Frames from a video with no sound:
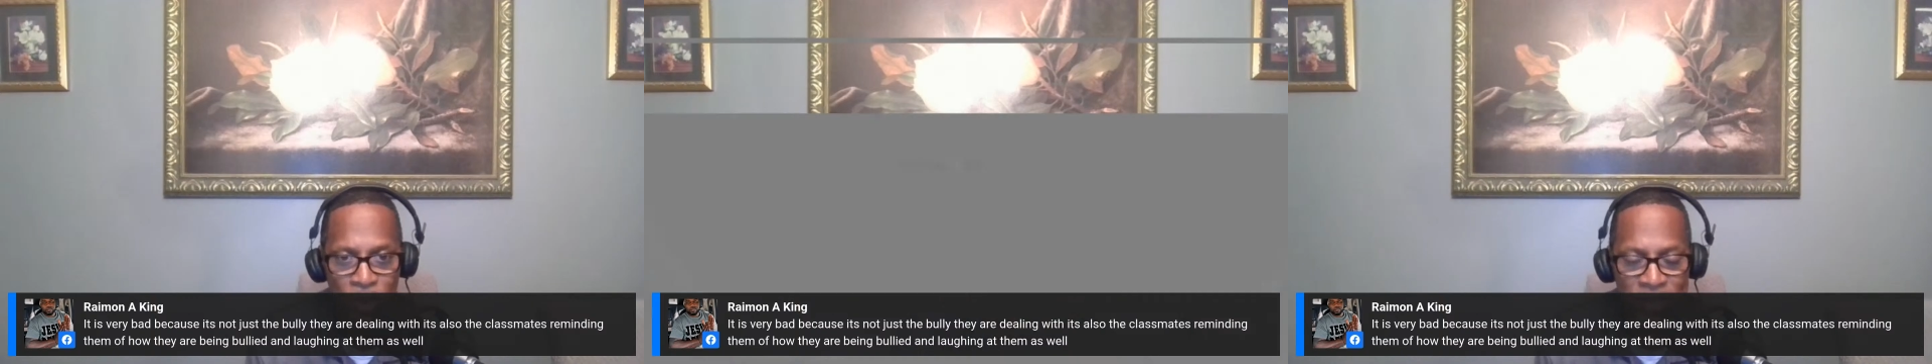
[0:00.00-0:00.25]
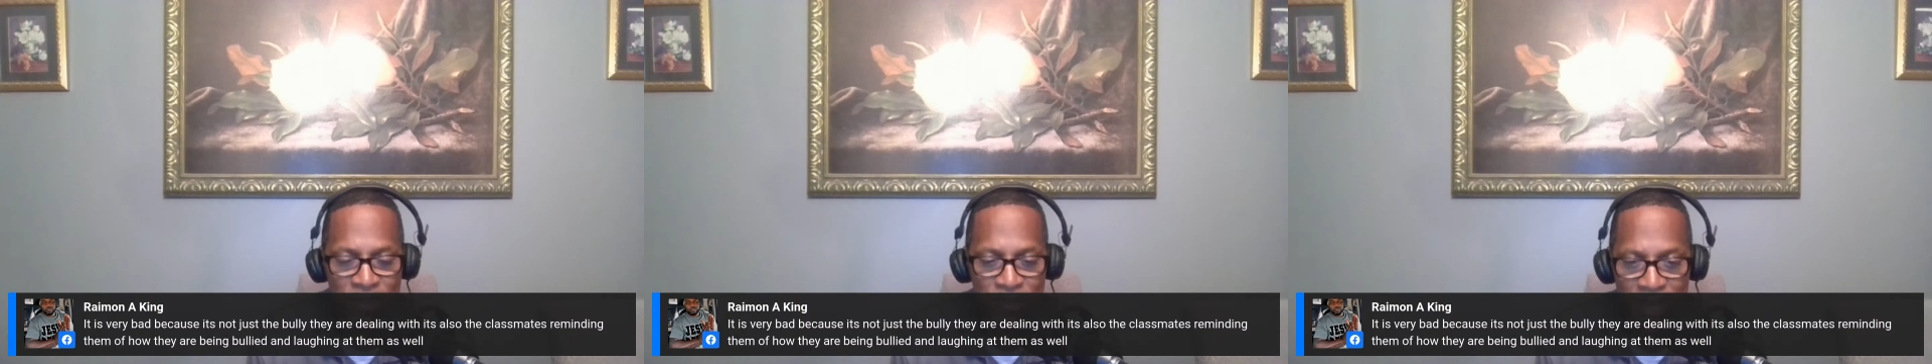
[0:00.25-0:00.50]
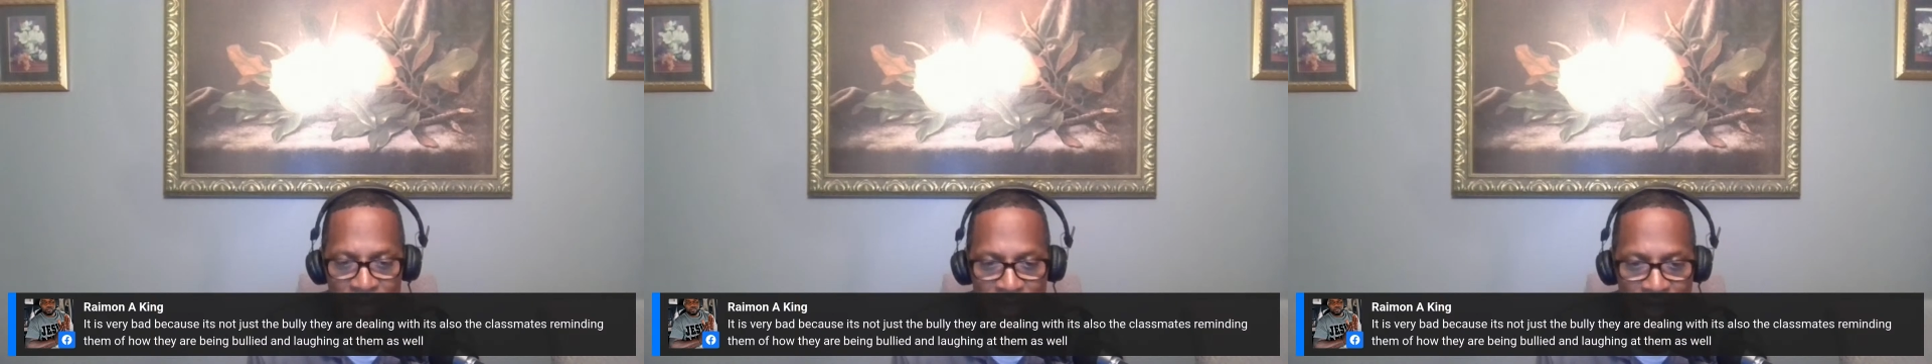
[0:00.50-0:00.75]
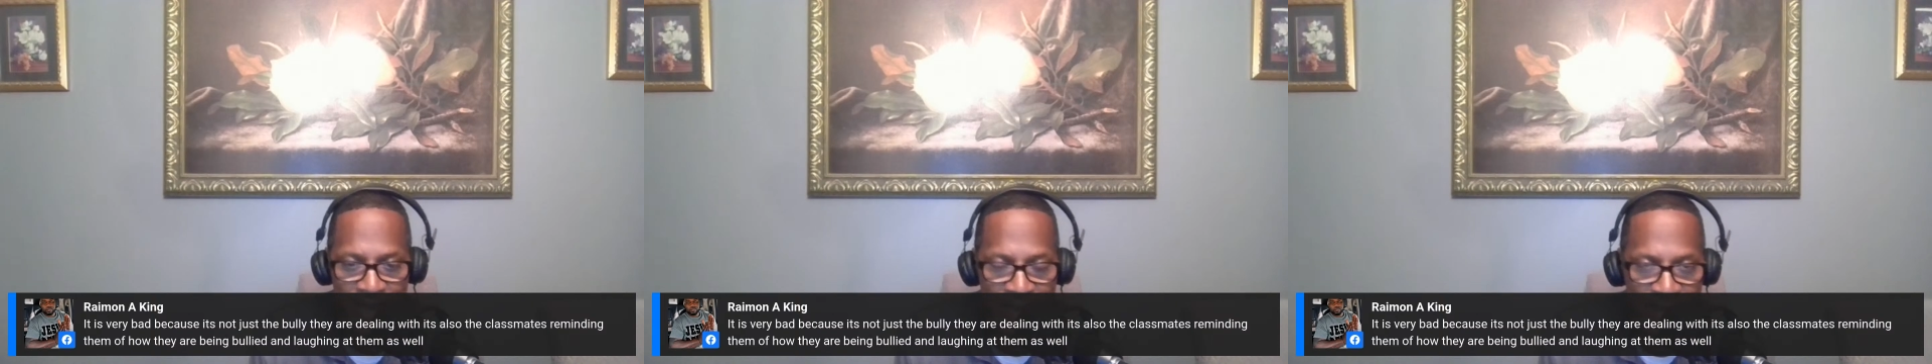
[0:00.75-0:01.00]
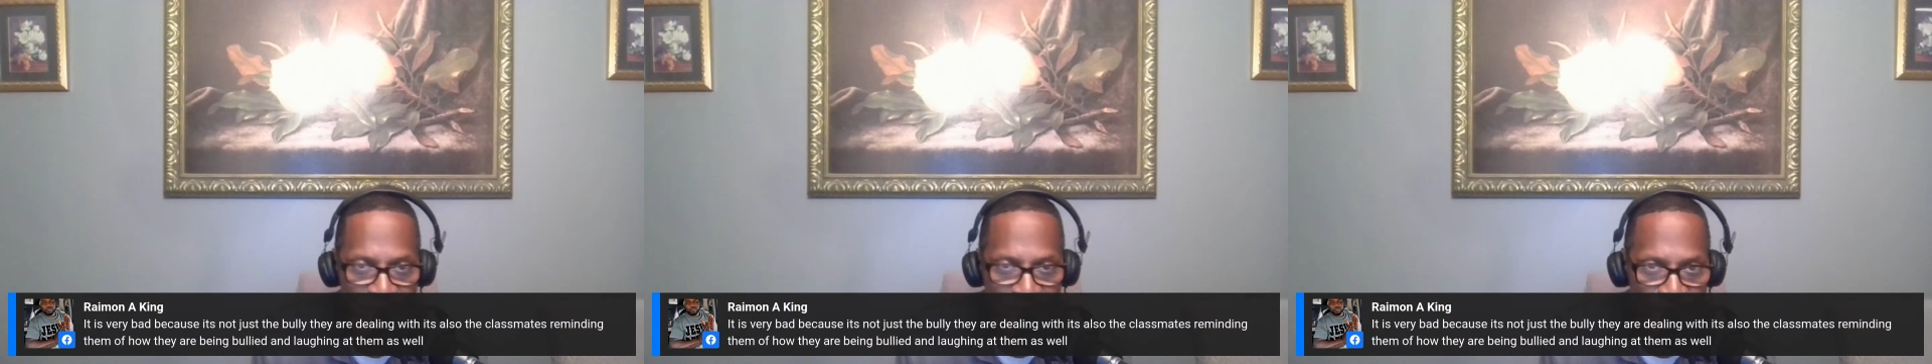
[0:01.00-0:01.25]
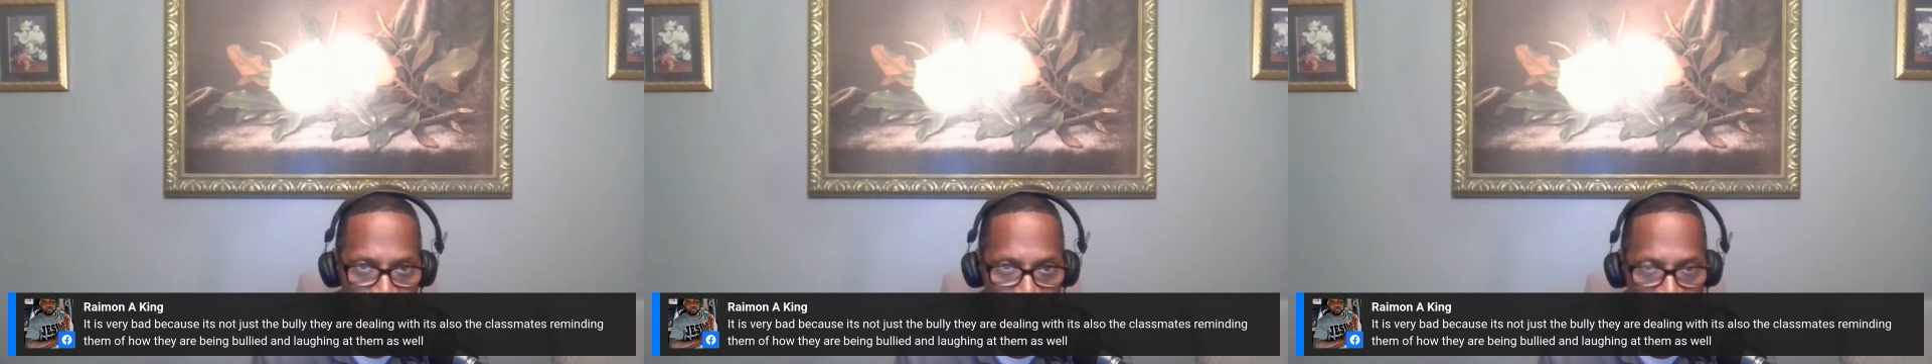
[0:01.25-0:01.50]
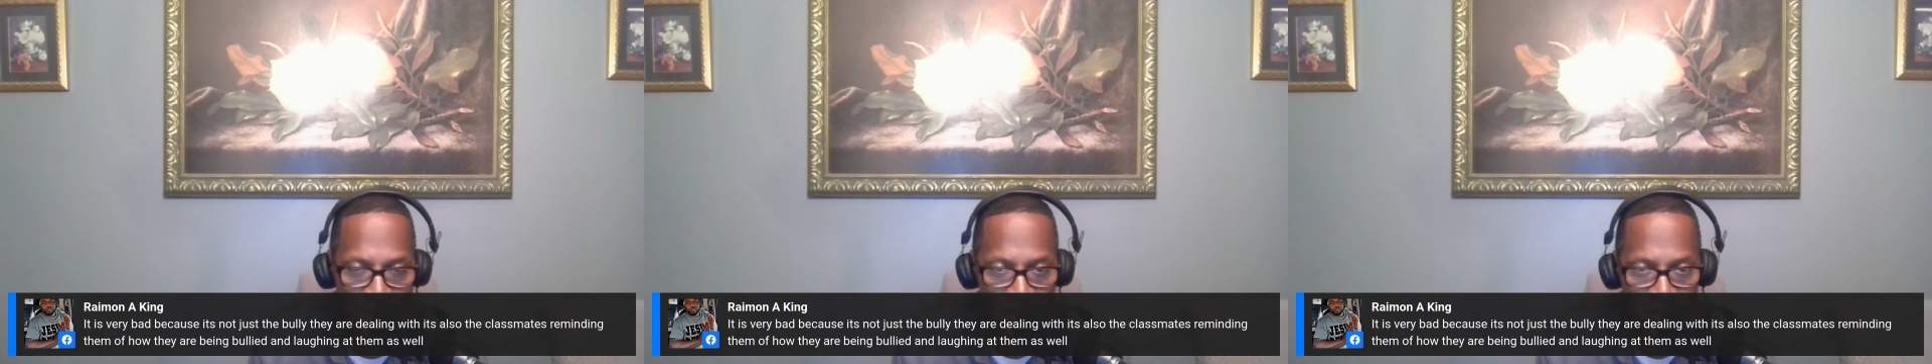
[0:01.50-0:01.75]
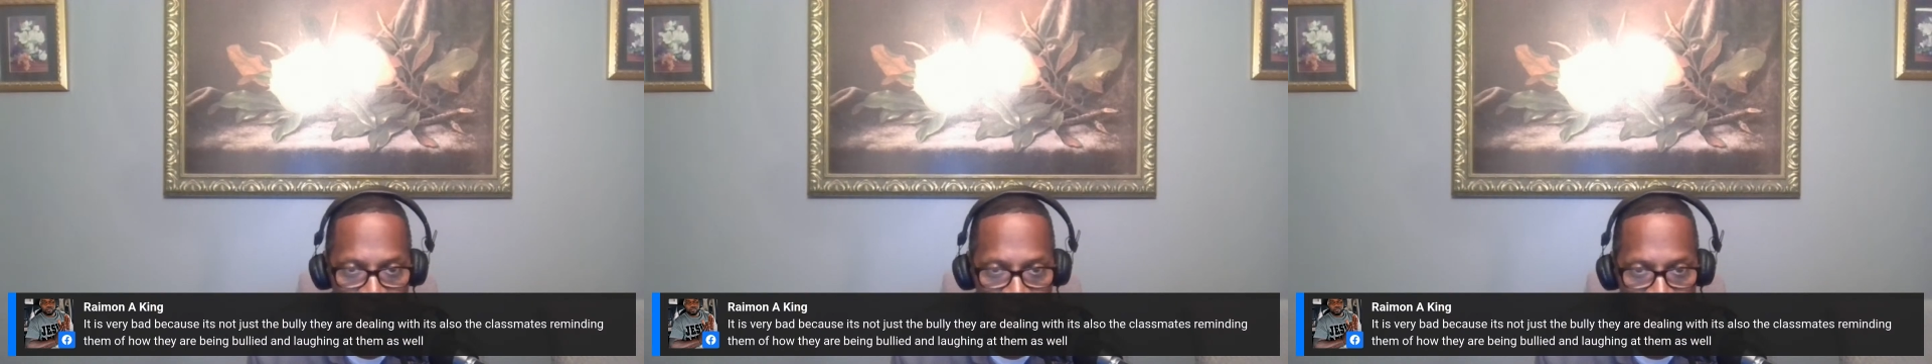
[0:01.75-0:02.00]
wait till that day and it's your
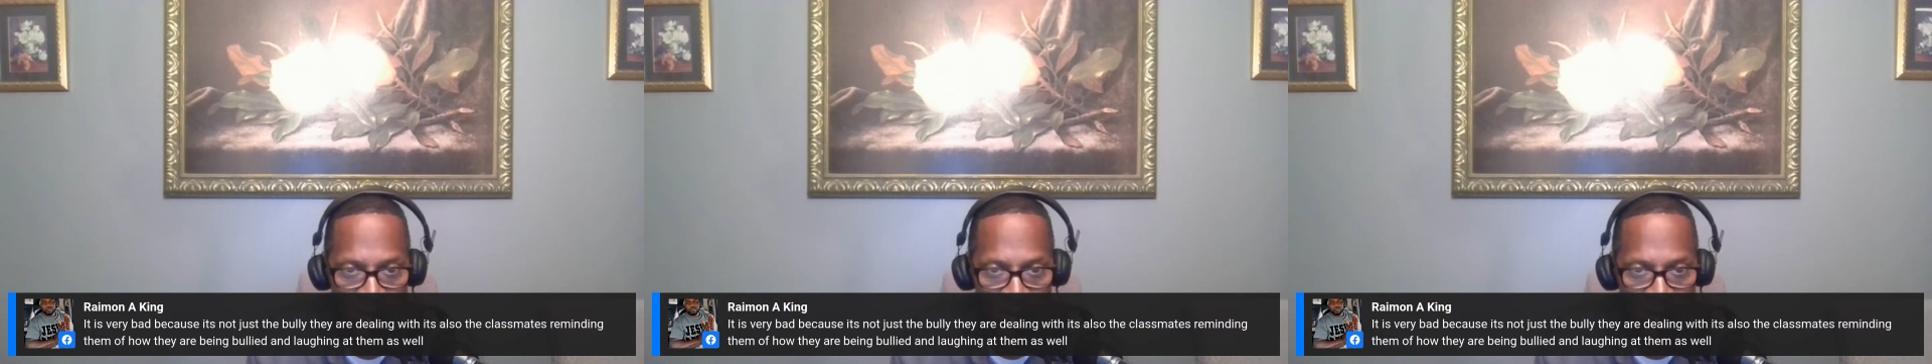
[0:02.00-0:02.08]
baby